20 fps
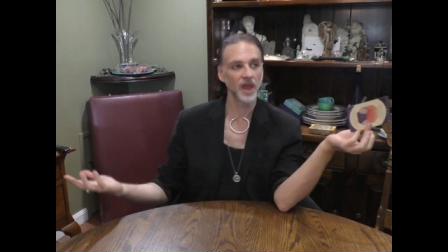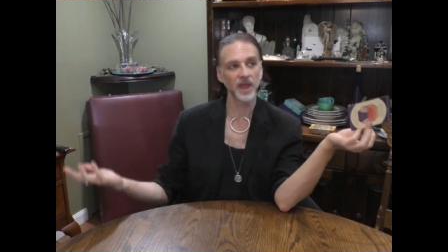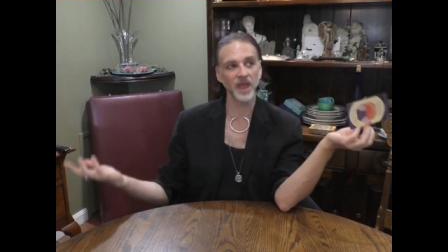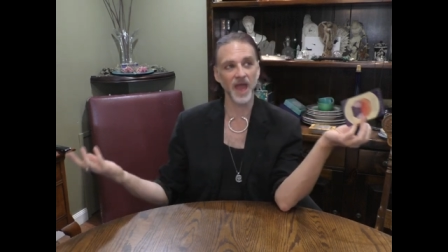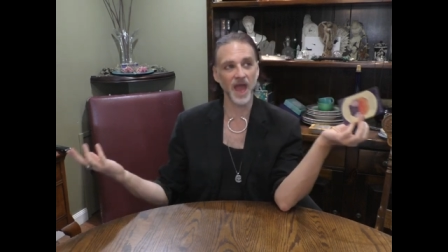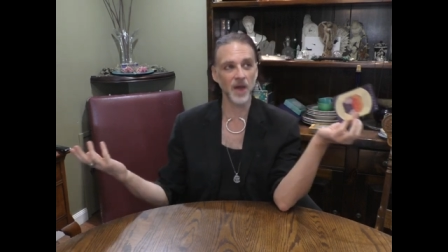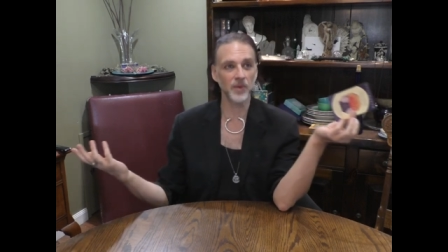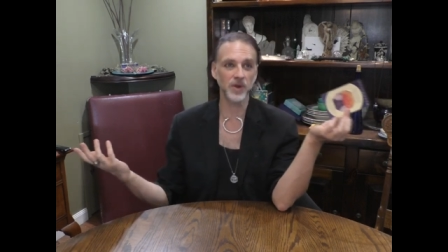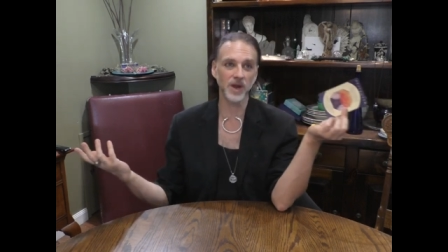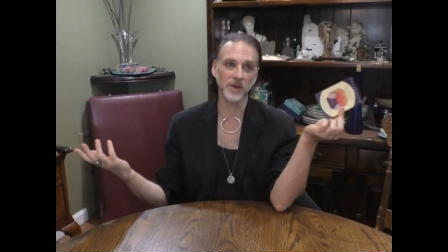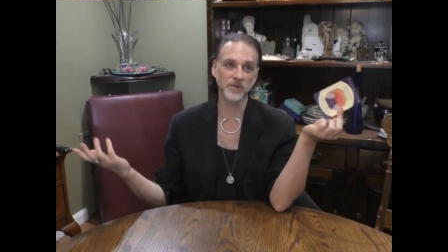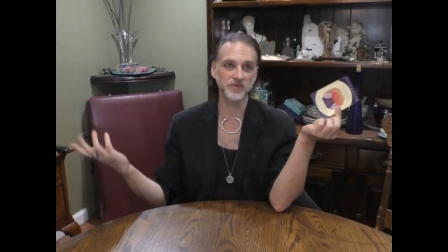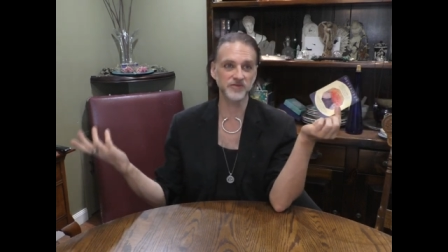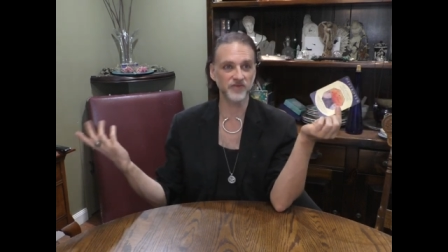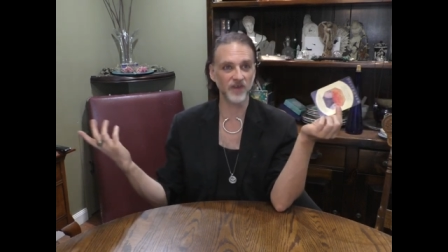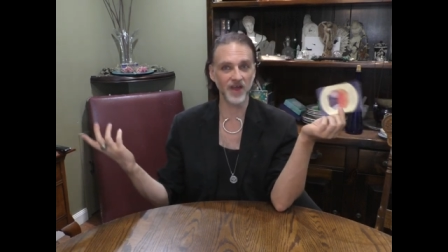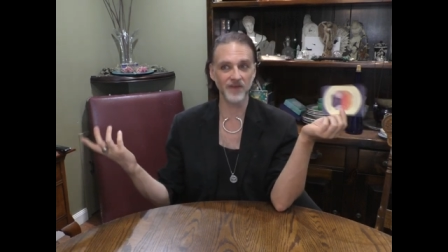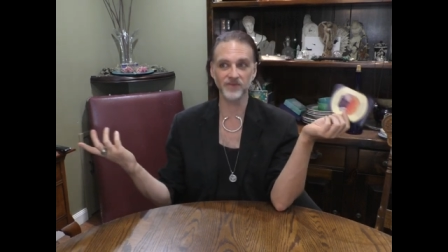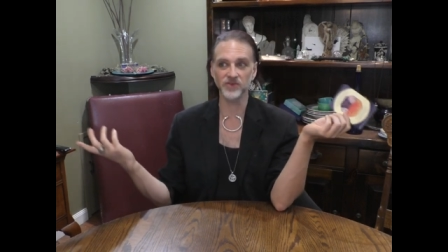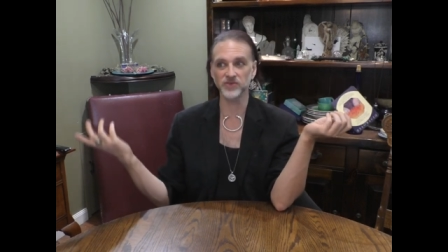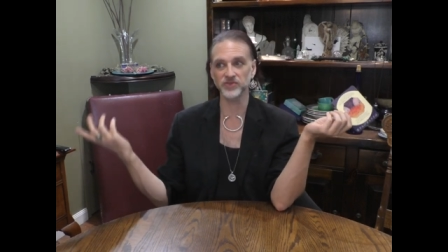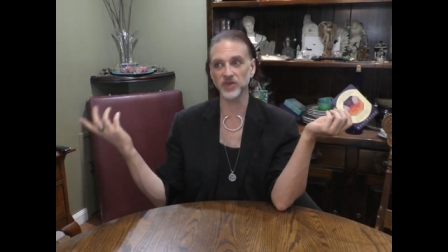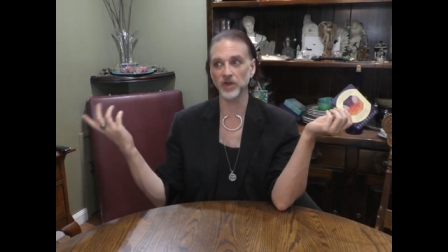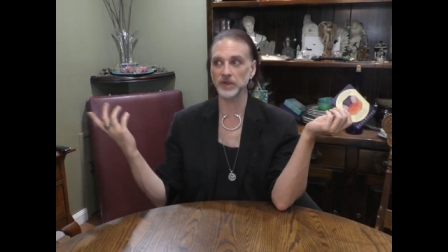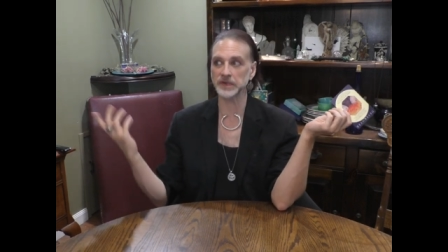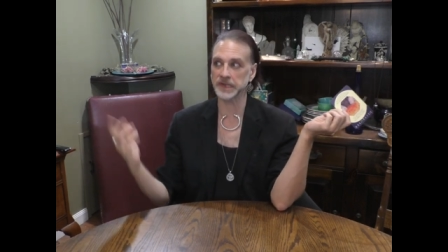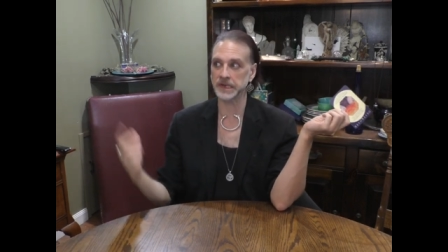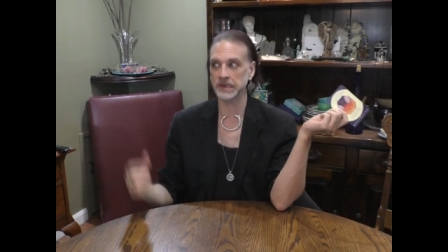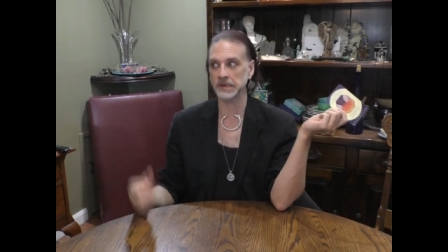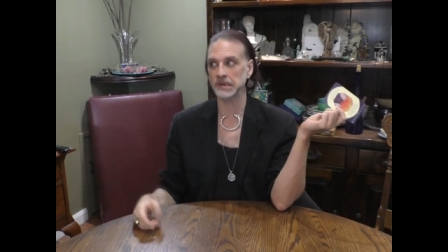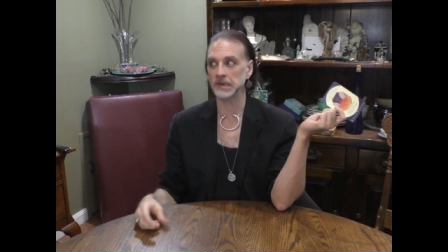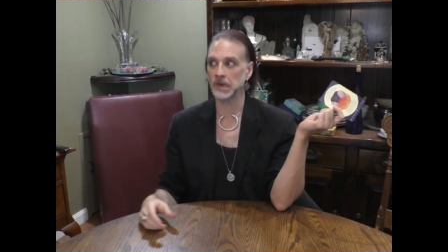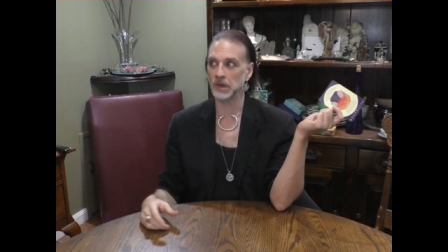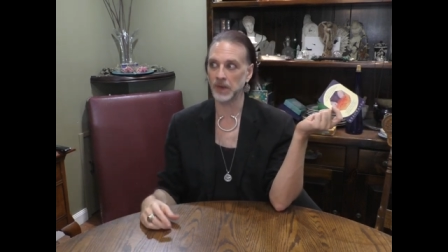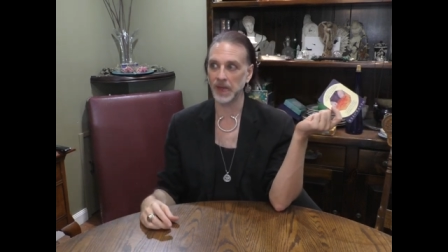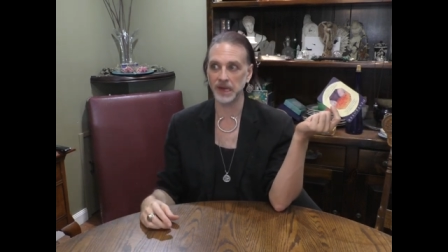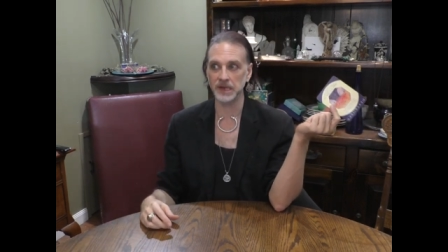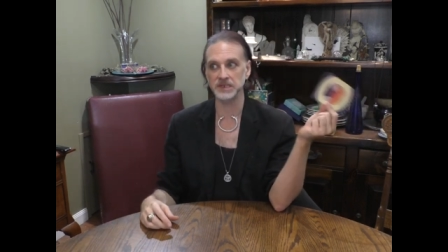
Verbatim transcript: yeah, when I was five years old, I didn't know how